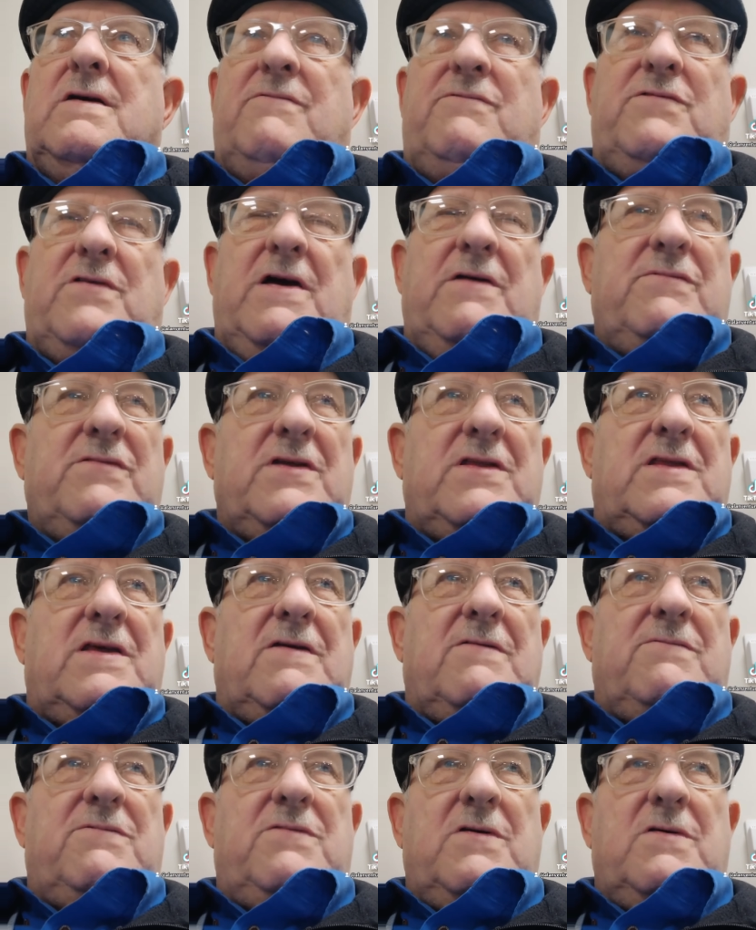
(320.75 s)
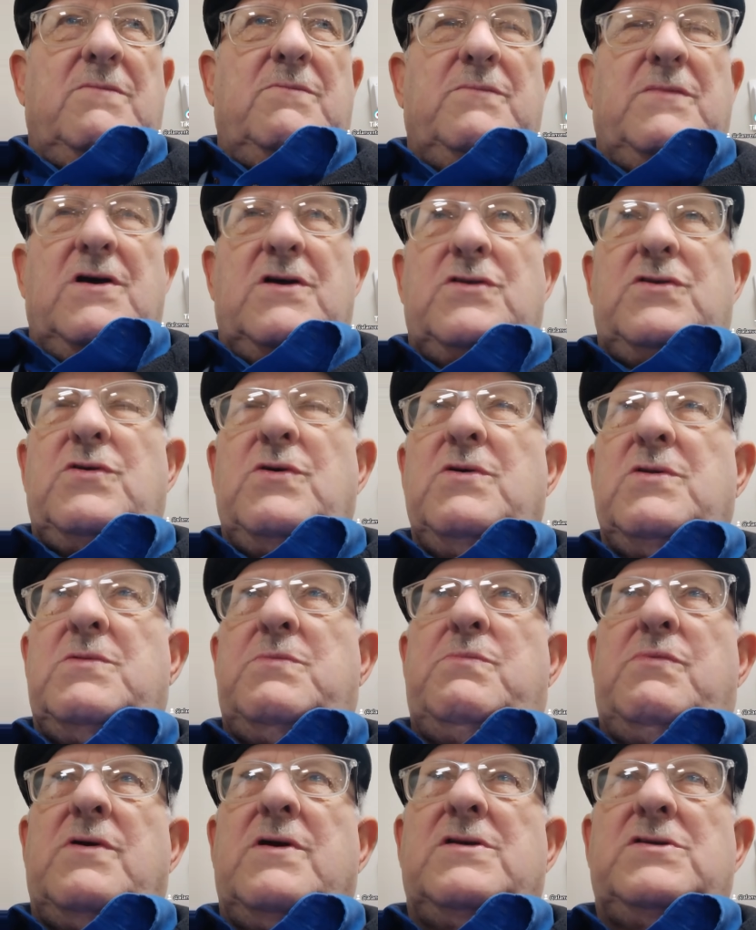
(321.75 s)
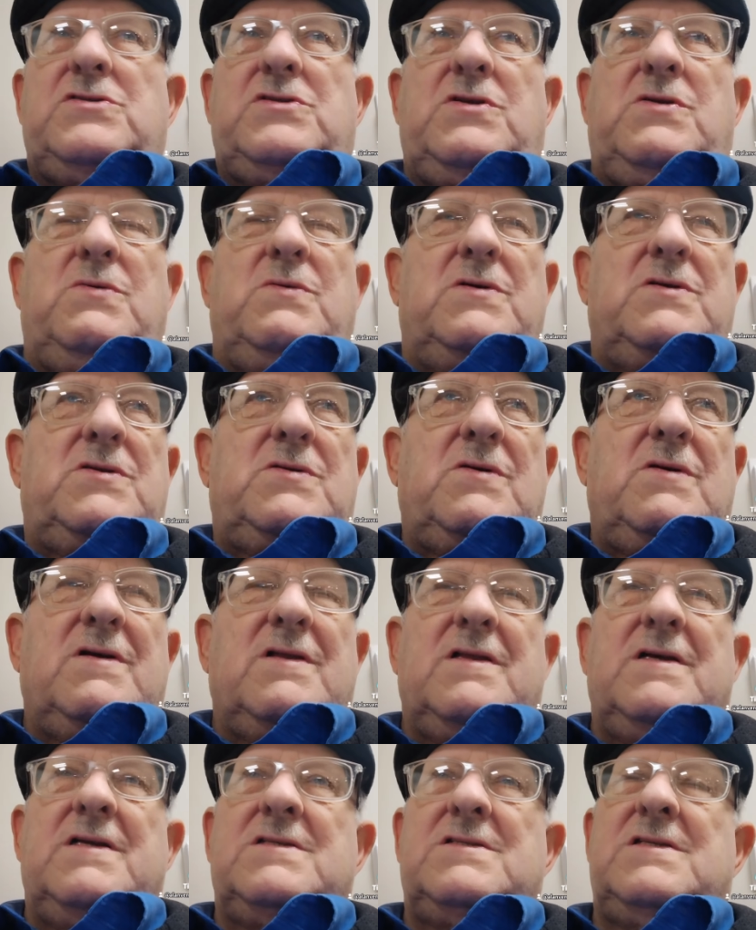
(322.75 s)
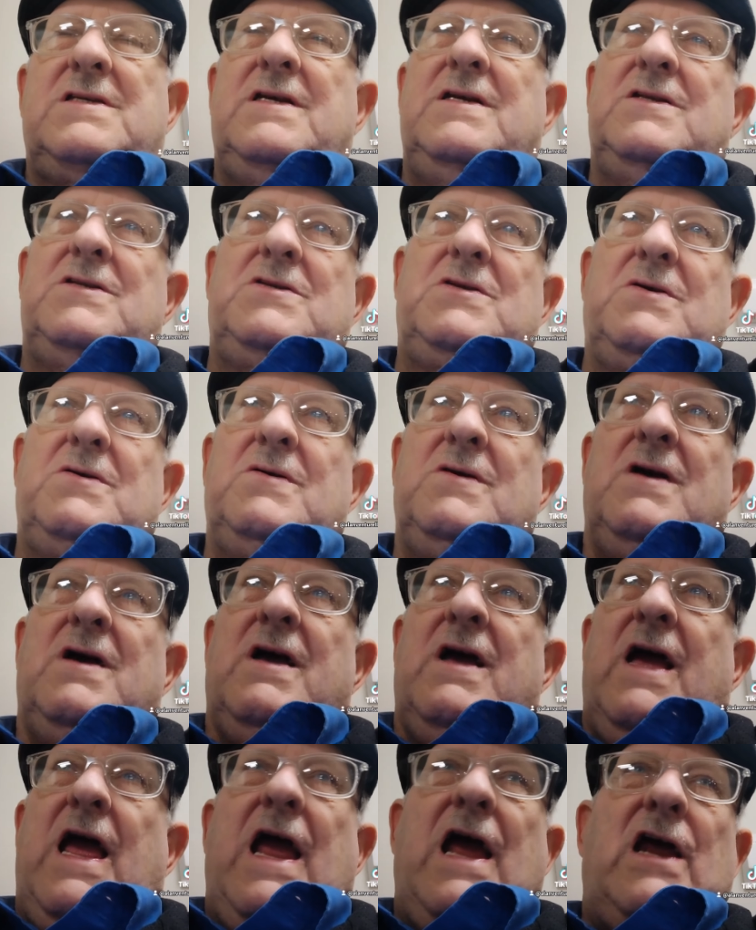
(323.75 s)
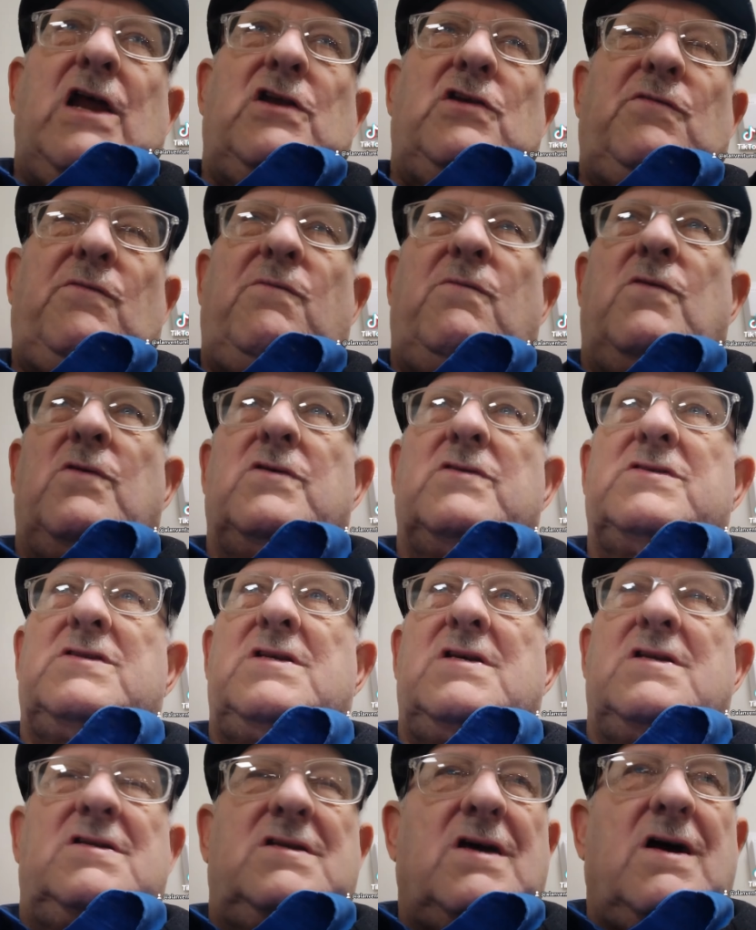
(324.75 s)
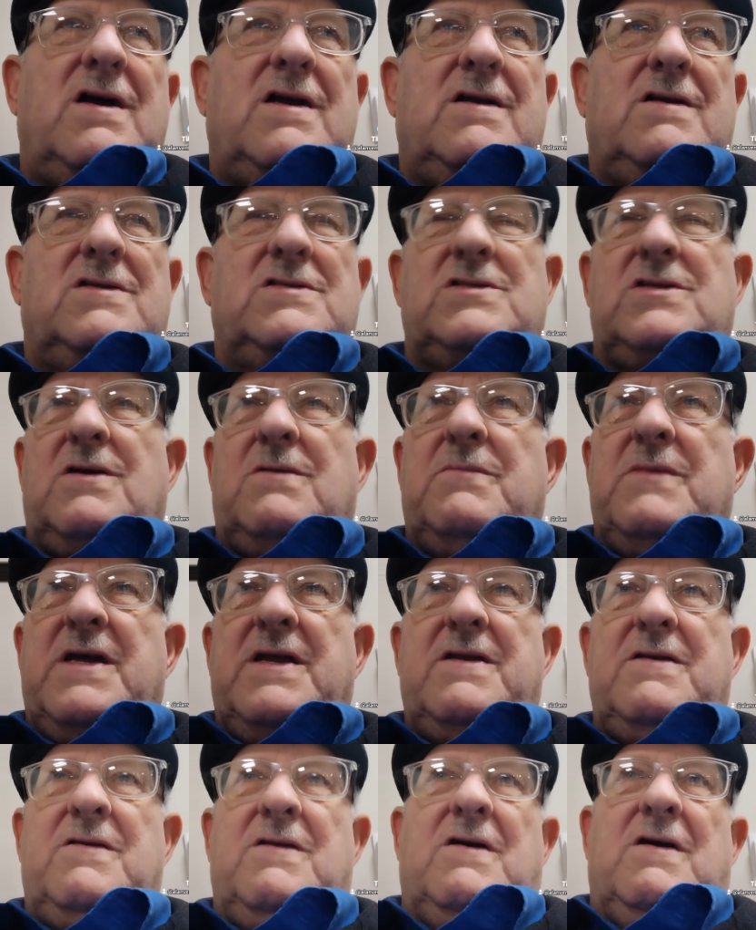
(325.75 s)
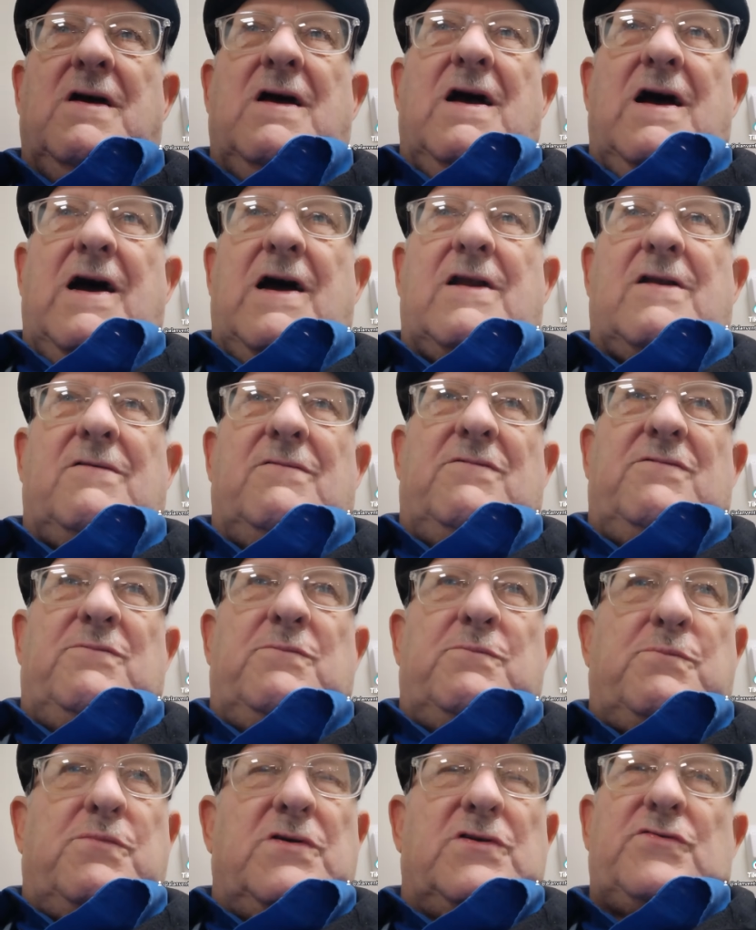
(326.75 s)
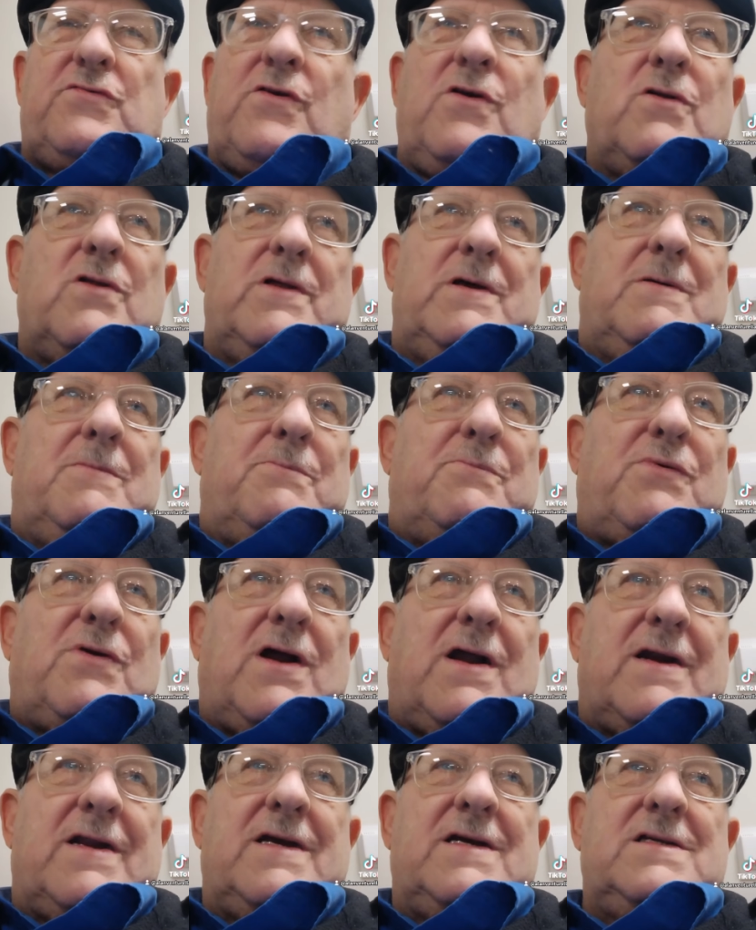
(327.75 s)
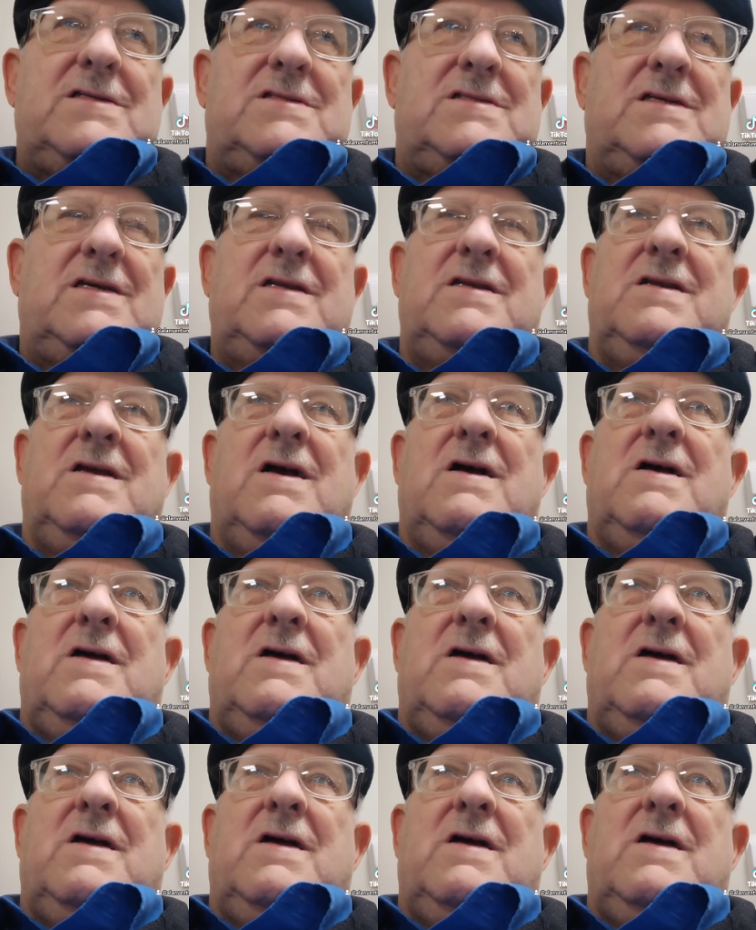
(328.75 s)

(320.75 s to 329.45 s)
everything from a toothbrush to a toilet seat to asphalt to tires are made out of petroleum products, and